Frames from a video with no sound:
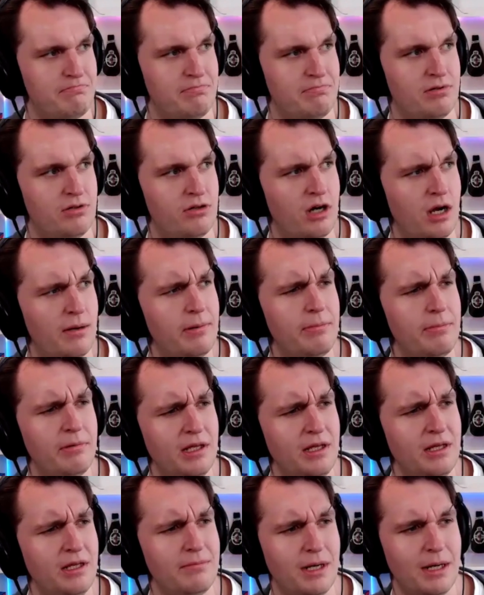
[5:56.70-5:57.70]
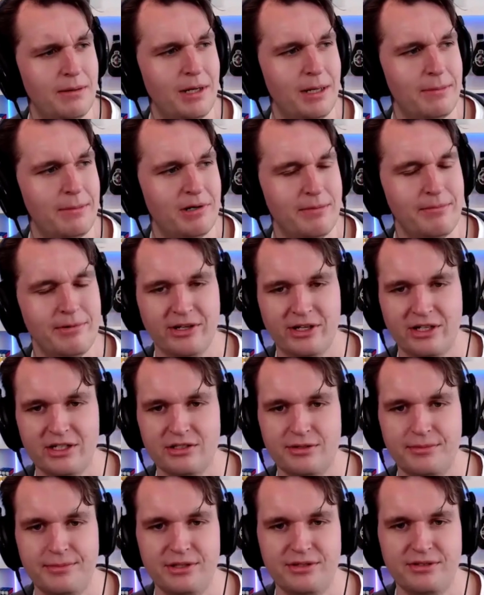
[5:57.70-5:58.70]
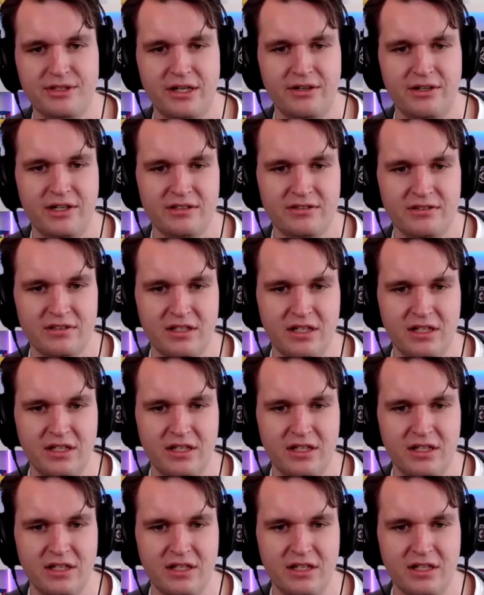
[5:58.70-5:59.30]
probably my my primary contribution areas.